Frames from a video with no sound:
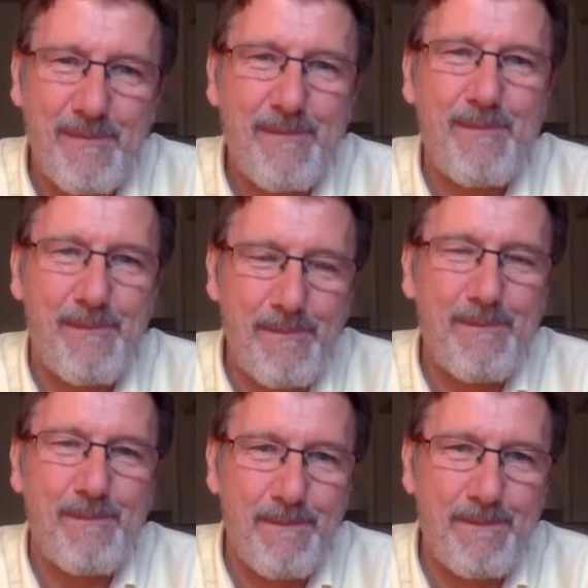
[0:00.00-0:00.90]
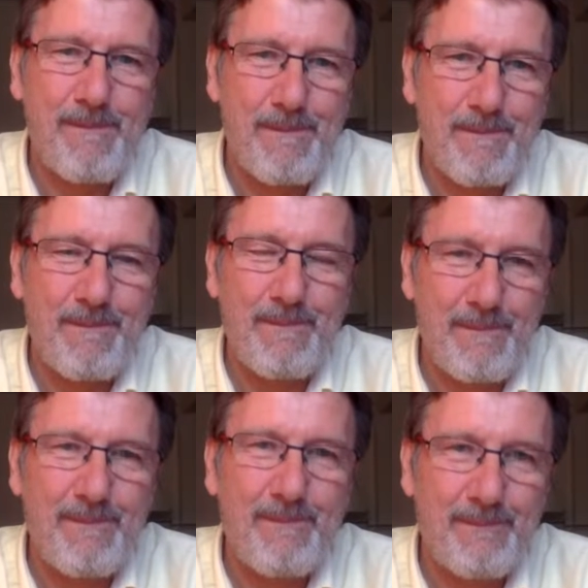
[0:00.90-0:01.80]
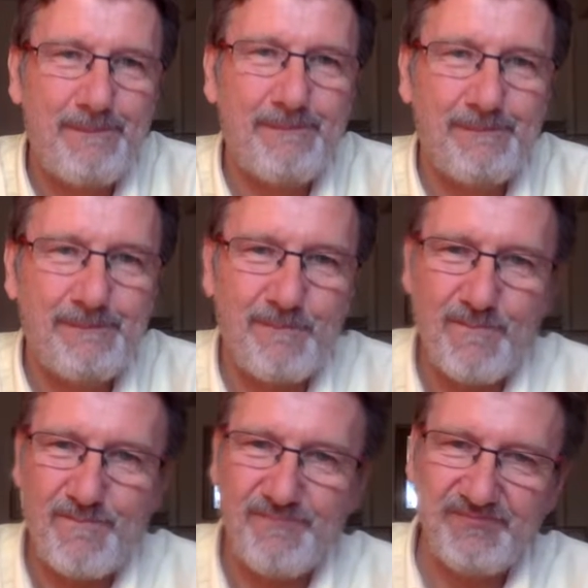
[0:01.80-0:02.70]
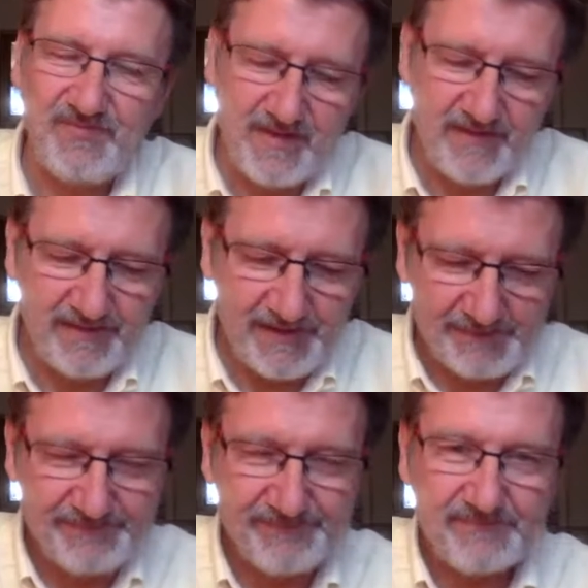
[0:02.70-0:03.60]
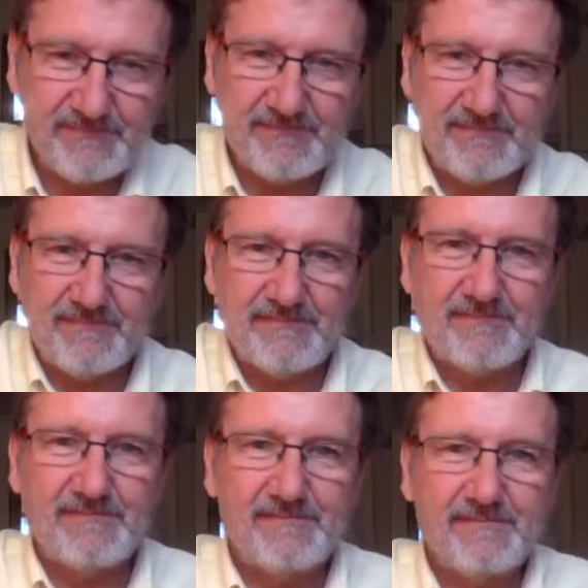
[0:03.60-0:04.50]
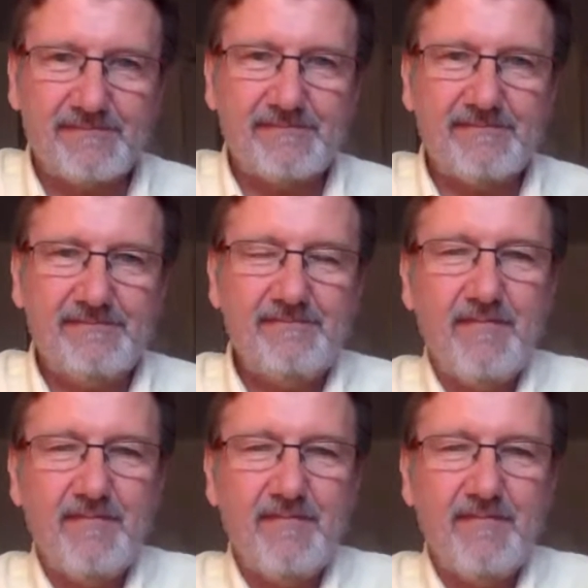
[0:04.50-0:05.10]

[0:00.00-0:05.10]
if they wanted more on that. Yeah.